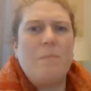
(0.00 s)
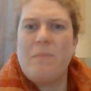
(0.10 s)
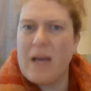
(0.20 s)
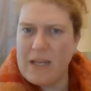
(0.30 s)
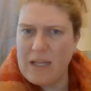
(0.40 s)

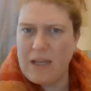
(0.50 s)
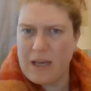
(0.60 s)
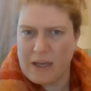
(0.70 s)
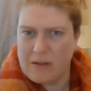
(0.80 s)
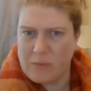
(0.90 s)
many
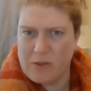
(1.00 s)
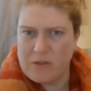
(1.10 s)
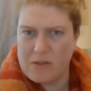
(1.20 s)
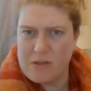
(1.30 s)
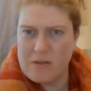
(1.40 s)

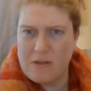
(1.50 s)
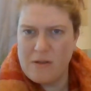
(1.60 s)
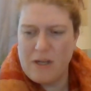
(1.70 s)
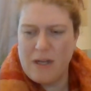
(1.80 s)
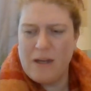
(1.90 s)
animals,
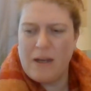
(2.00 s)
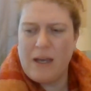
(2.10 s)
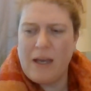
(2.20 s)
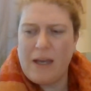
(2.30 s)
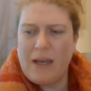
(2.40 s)

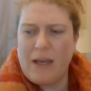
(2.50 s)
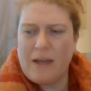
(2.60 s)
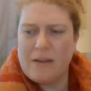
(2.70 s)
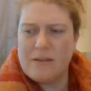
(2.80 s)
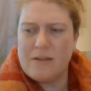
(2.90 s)

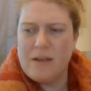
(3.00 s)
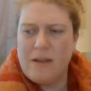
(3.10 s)
and